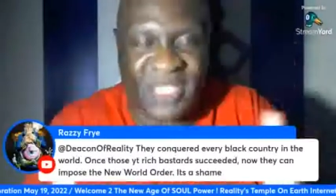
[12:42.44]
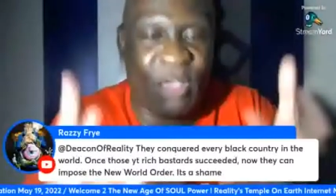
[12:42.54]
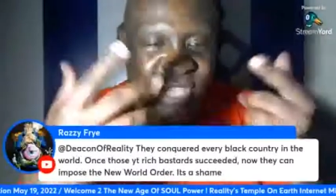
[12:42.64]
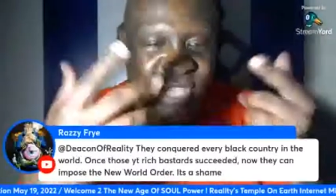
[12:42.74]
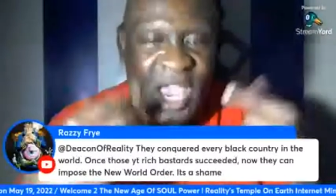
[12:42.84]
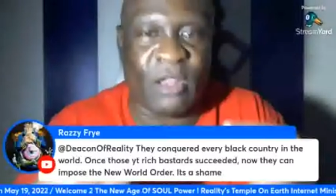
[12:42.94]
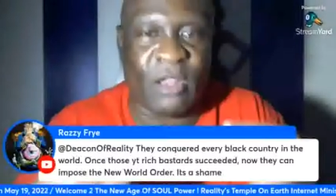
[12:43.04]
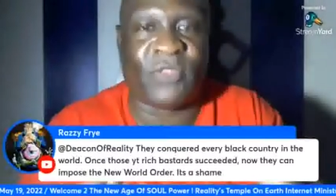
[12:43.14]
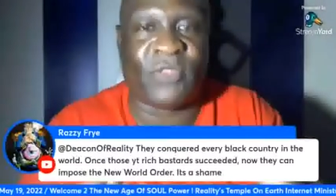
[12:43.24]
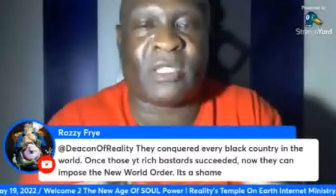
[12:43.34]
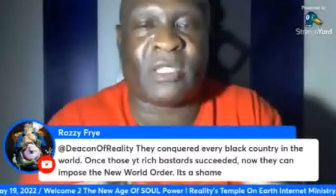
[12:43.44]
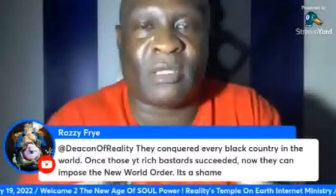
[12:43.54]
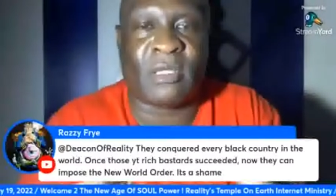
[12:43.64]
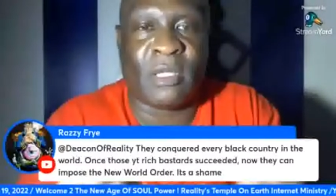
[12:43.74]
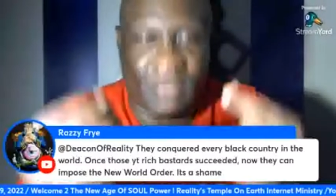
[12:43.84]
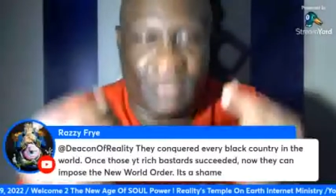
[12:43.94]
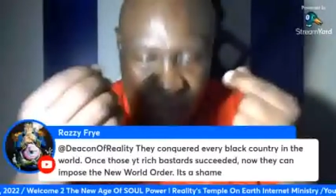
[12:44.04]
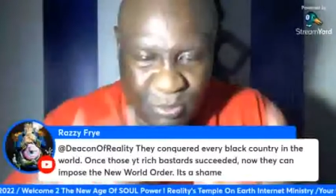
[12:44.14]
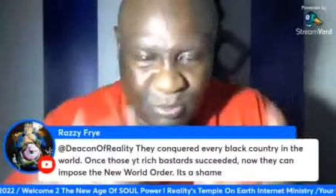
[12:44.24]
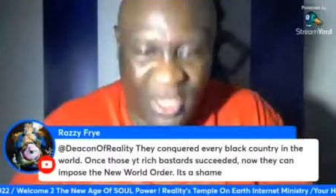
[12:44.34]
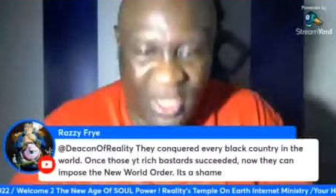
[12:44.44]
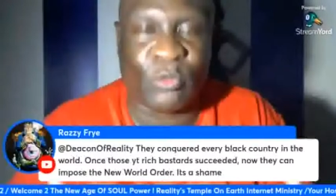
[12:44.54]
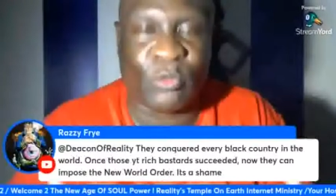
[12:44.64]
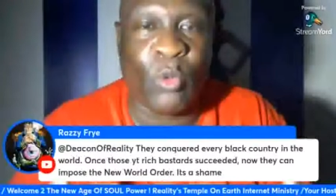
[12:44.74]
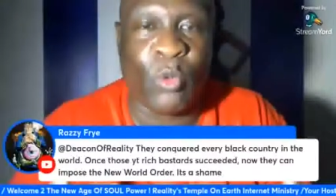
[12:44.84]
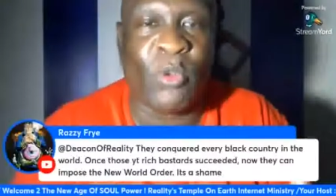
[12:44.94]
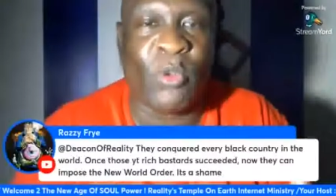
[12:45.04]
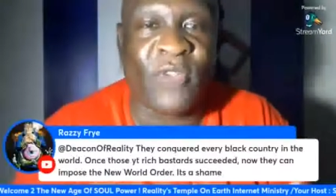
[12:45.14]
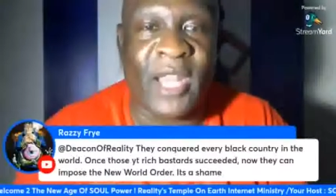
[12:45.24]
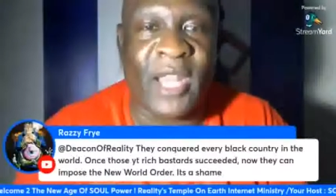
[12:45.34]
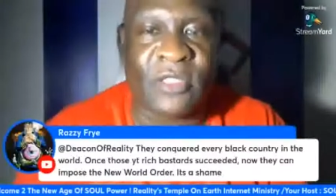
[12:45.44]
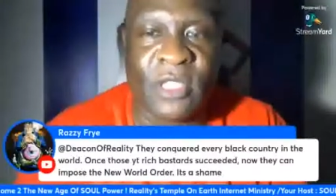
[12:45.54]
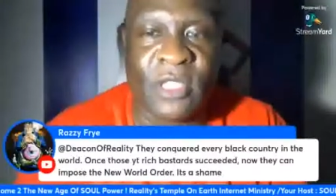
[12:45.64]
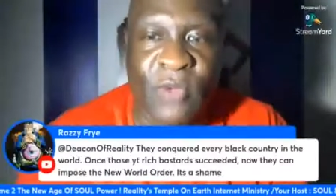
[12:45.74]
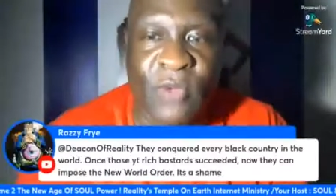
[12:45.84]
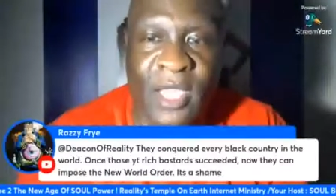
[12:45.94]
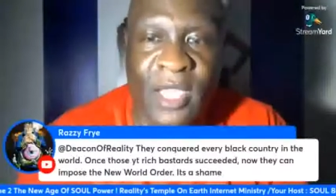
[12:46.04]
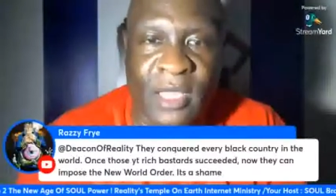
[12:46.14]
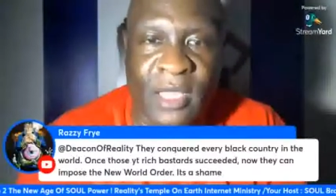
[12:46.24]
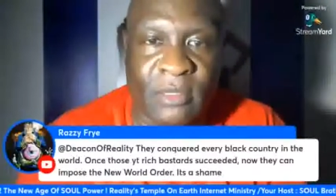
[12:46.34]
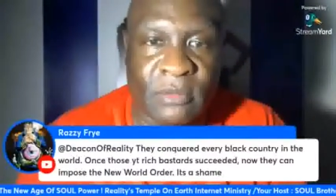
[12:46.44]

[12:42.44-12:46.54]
outside of this, this place where we find ourselves right now.